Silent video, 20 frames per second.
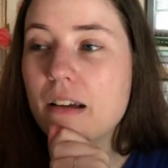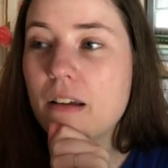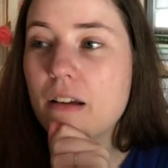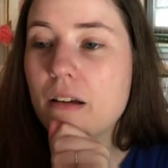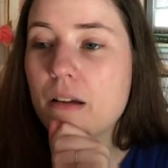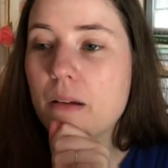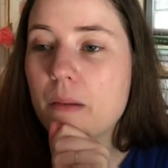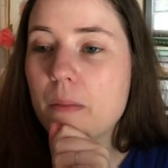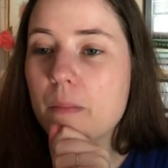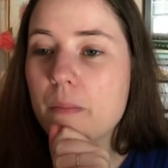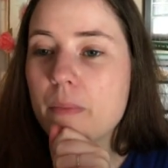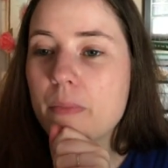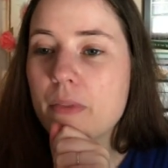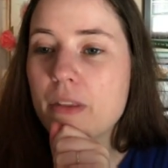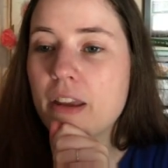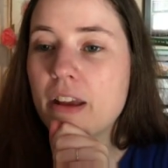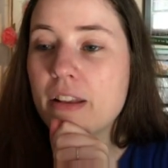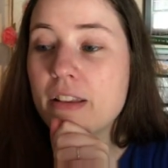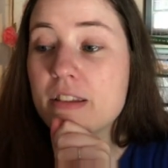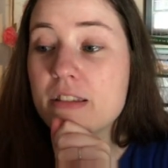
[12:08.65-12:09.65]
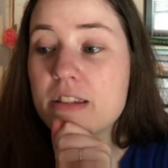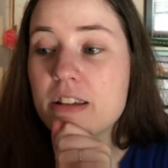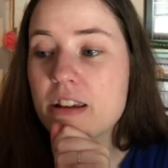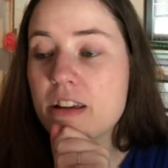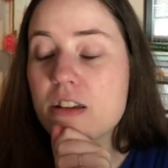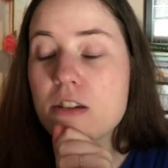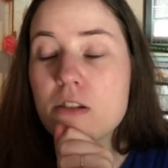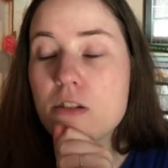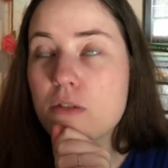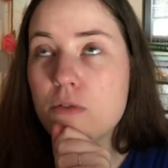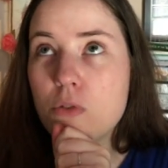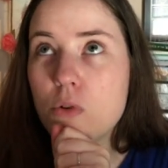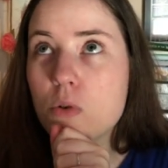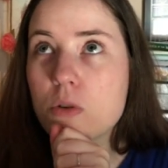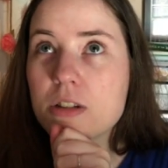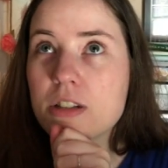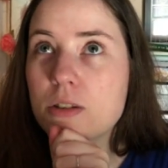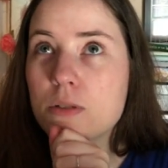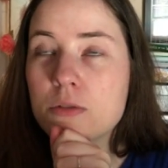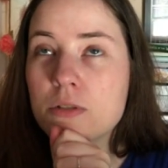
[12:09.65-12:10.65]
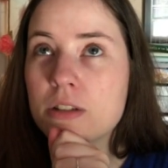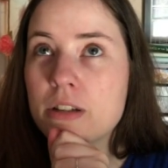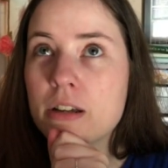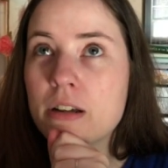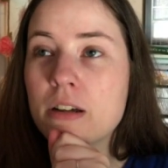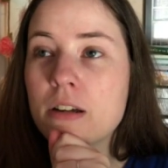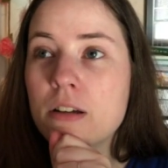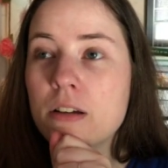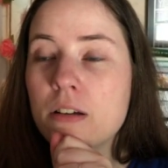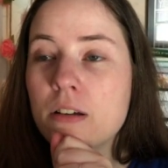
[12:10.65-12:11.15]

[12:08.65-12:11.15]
Um, and singing, of course, I'll sing.